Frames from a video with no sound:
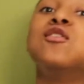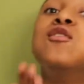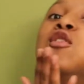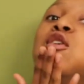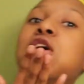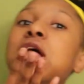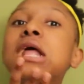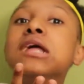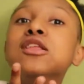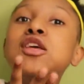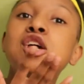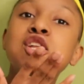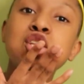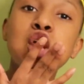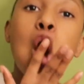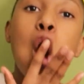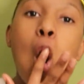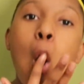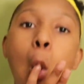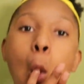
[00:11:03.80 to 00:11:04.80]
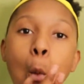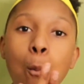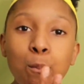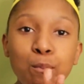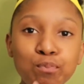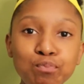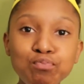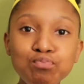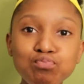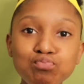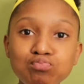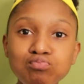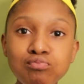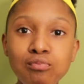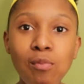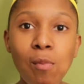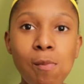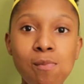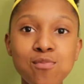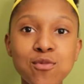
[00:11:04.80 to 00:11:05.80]
don't. You go like this.
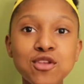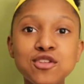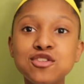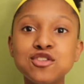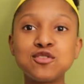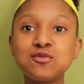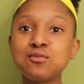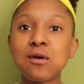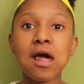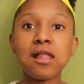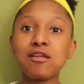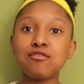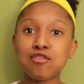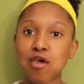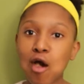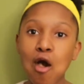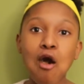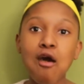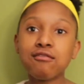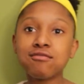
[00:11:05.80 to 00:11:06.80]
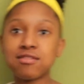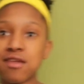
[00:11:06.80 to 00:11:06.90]
You just swallowed the whole